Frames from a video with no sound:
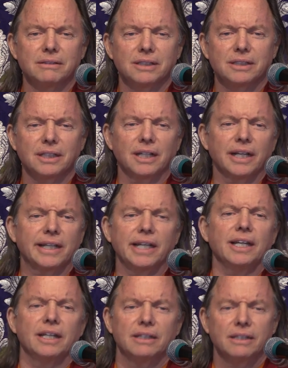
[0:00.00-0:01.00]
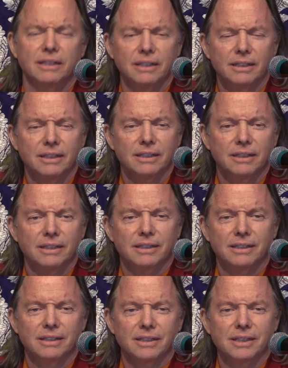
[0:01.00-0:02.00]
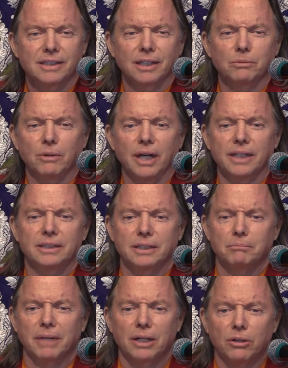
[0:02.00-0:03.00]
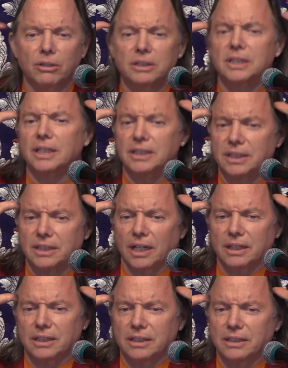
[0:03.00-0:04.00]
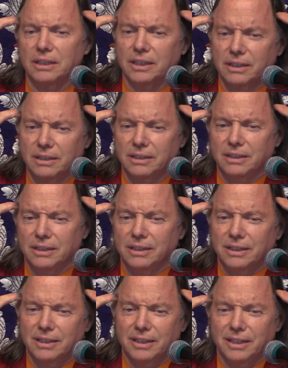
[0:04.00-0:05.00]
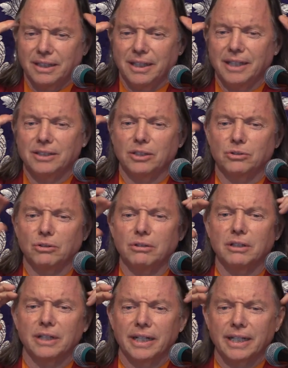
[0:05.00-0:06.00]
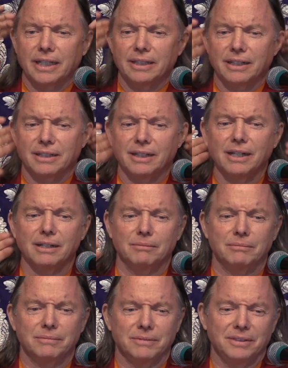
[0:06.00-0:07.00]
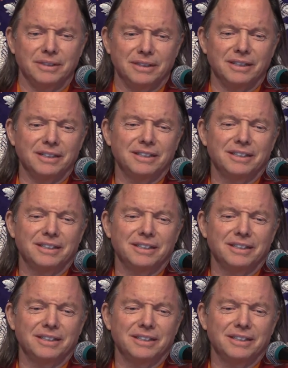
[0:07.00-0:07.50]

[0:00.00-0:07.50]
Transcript: He said, I can't. He said, Why? He said, My horns get stuck in the, in the door. I cannot come, you know.